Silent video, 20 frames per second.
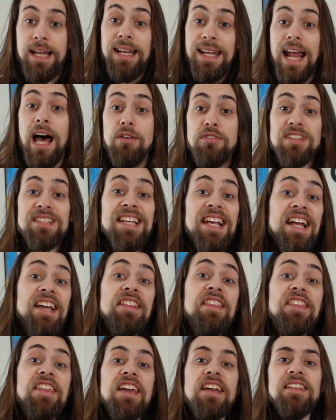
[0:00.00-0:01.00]
Now, the second
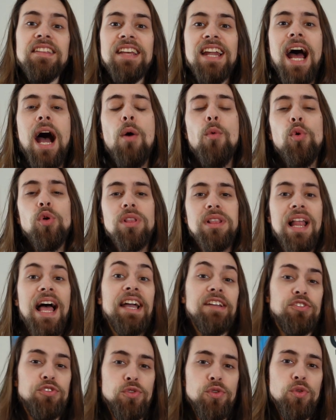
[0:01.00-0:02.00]
thing that I would
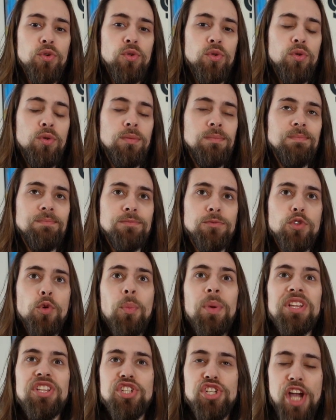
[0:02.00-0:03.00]
like to
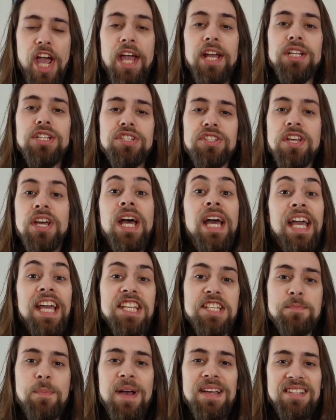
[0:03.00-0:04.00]
be changed
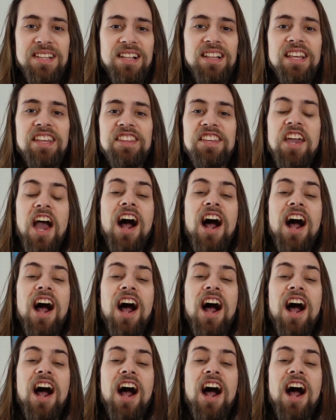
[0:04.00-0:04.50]
is basically the